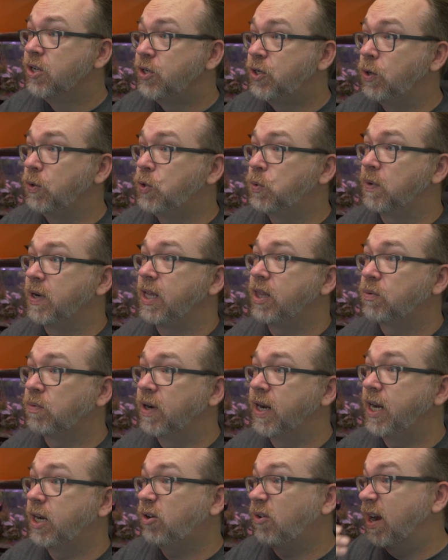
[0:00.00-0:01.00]

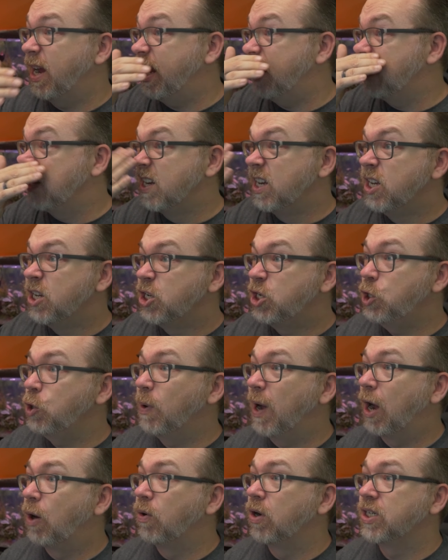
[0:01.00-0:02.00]
223. Great.
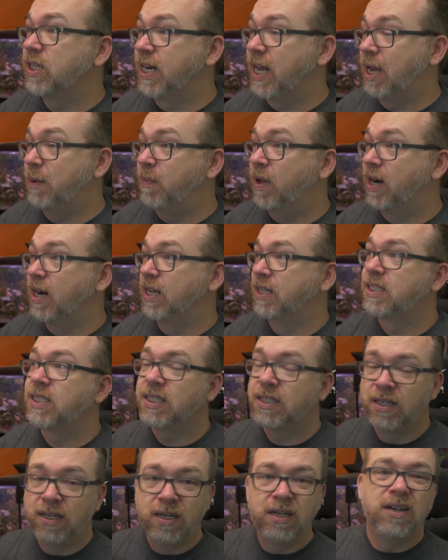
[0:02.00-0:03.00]
Two hours and eight
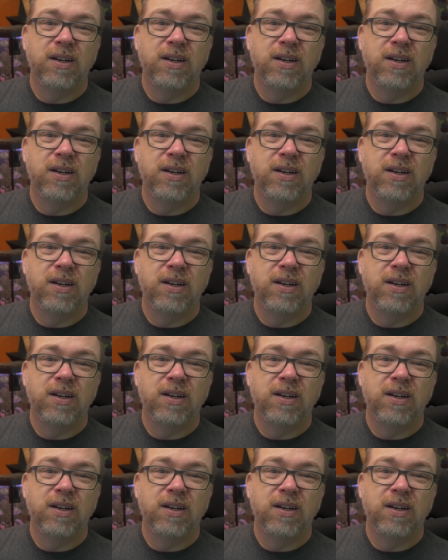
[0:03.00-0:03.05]
minutes.